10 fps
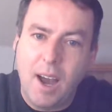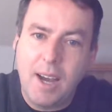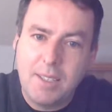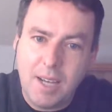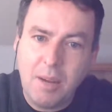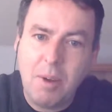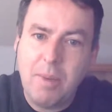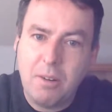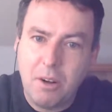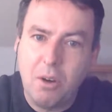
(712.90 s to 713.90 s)
I taped my
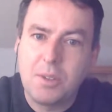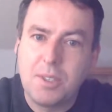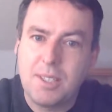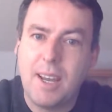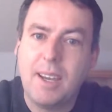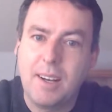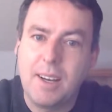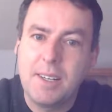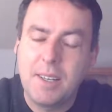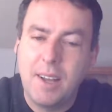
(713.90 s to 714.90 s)
mouth closed the
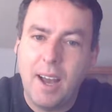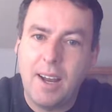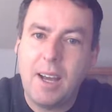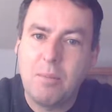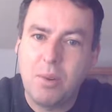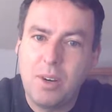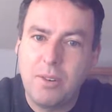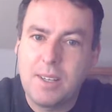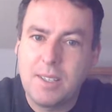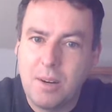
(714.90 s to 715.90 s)
second night, and I had
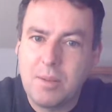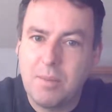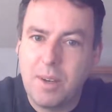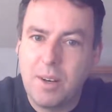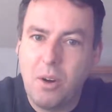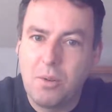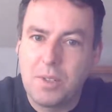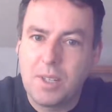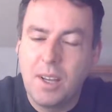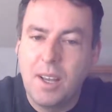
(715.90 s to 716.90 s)
breathe right strips on my
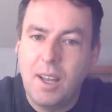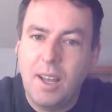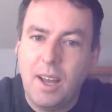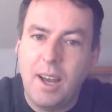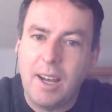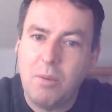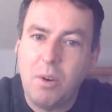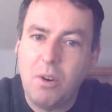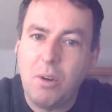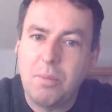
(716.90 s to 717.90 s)
nose. And I
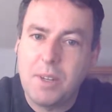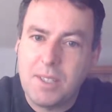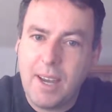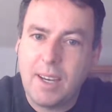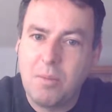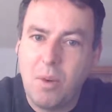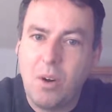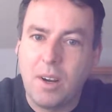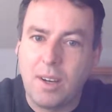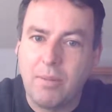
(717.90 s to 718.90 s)
woke up the second
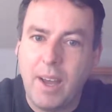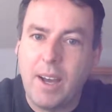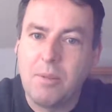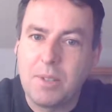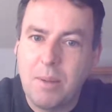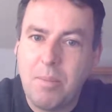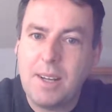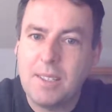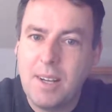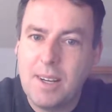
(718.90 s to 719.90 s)
morning, and it was the best